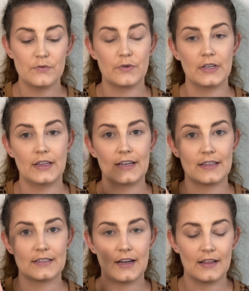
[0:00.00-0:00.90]
really like
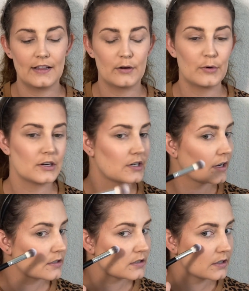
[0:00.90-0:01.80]
this highlighter brush,
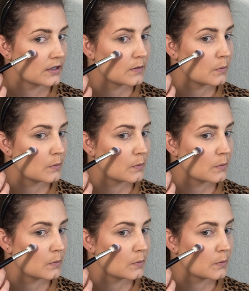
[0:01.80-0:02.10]
actually.